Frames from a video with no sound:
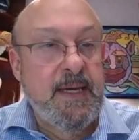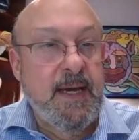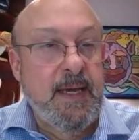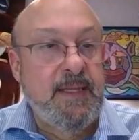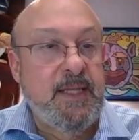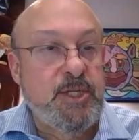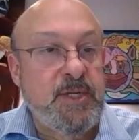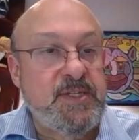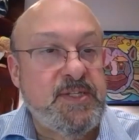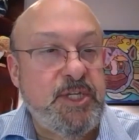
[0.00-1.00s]

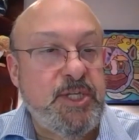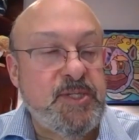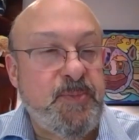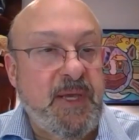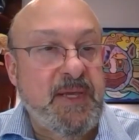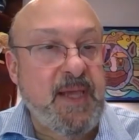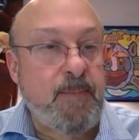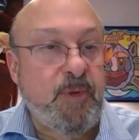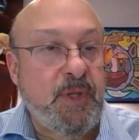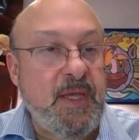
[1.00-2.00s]
Indigenous teachings, because I
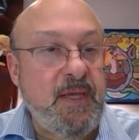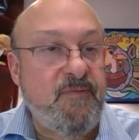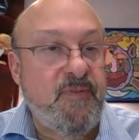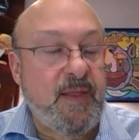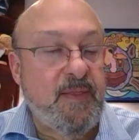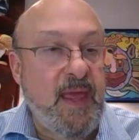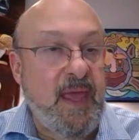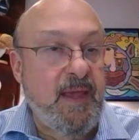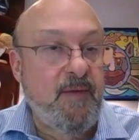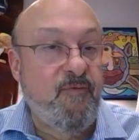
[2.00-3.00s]
believe that
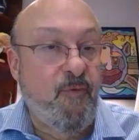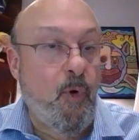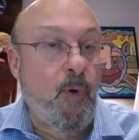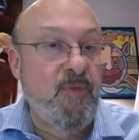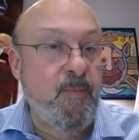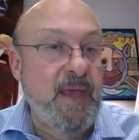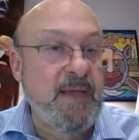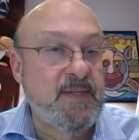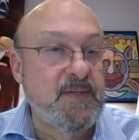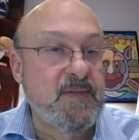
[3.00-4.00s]
they form the
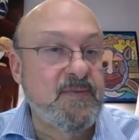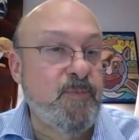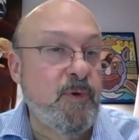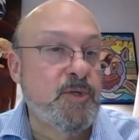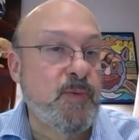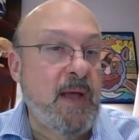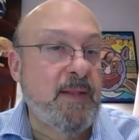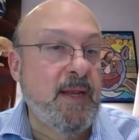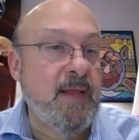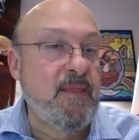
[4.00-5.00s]
basis of
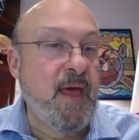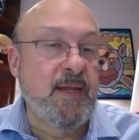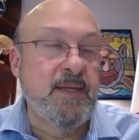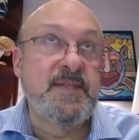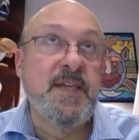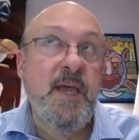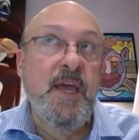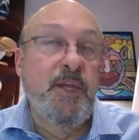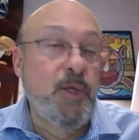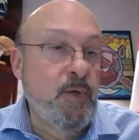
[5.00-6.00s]
spirituality that is
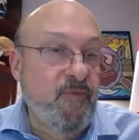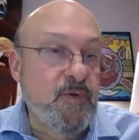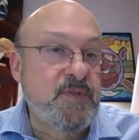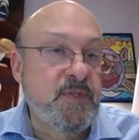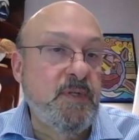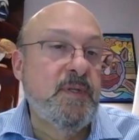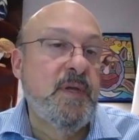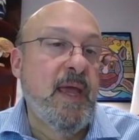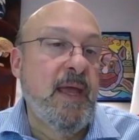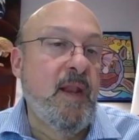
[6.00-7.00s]
universal
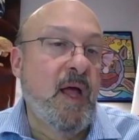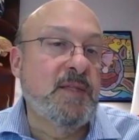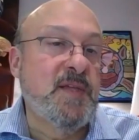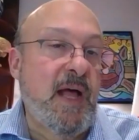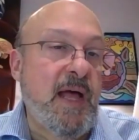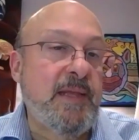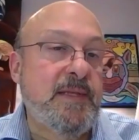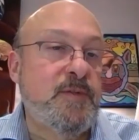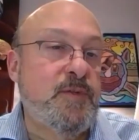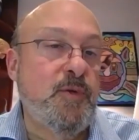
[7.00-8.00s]
and not
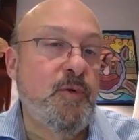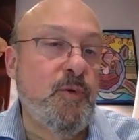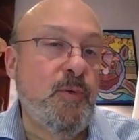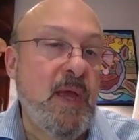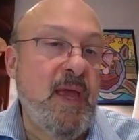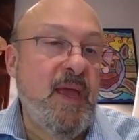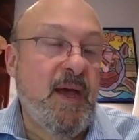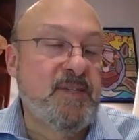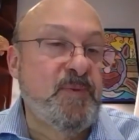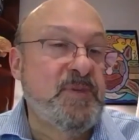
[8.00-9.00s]
tied to
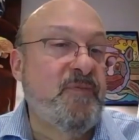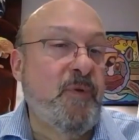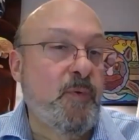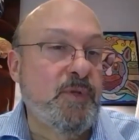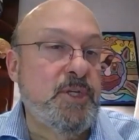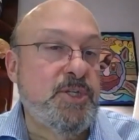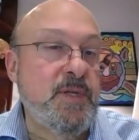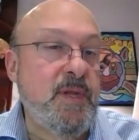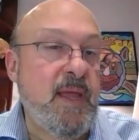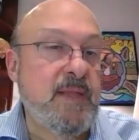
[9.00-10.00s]
a specific
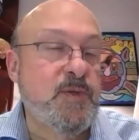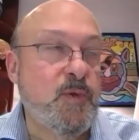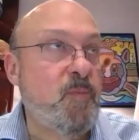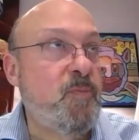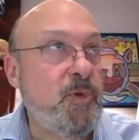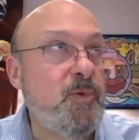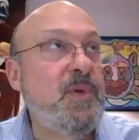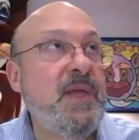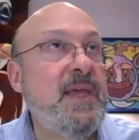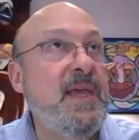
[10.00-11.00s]
religion. And so the
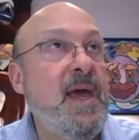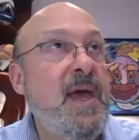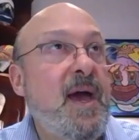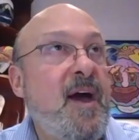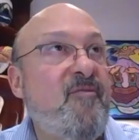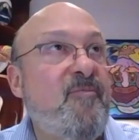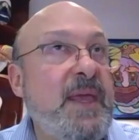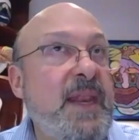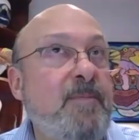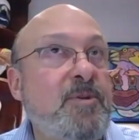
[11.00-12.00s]
beauty of
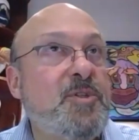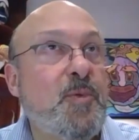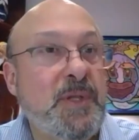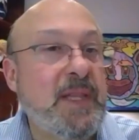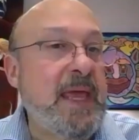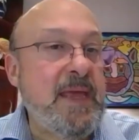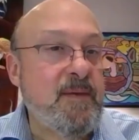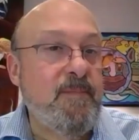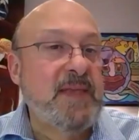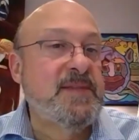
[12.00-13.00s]
being able to relay
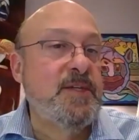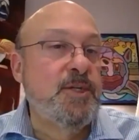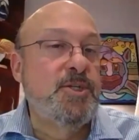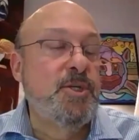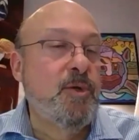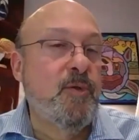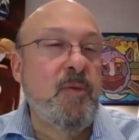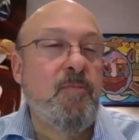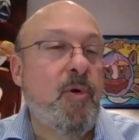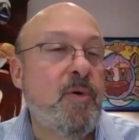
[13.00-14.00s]
the message, the
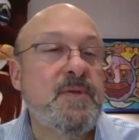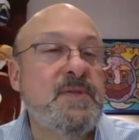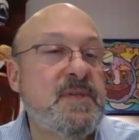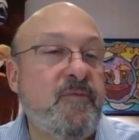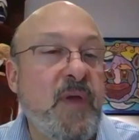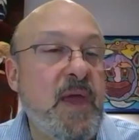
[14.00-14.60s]
importance of,